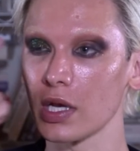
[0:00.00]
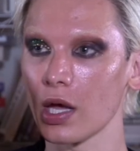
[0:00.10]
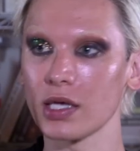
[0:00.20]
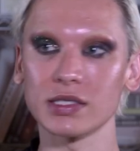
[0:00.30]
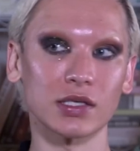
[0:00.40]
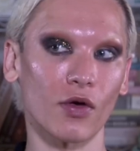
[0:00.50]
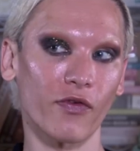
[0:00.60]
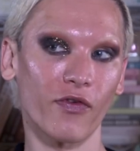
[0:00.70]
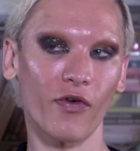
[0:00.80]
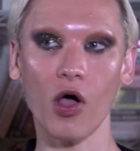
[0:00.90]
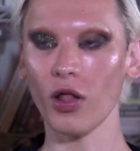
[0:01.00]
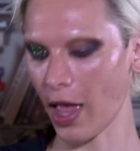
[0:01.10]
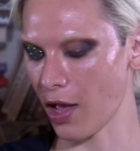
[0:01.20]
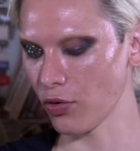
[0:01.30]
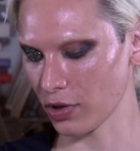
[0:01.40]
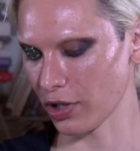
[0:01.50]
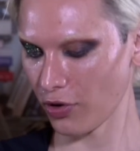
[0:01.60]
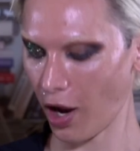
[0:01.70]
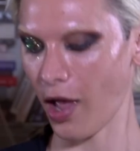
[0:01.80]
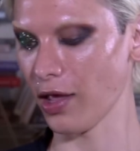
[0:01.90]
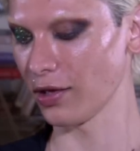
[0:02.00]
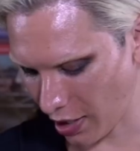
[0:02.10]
nice Fallout glitter eye.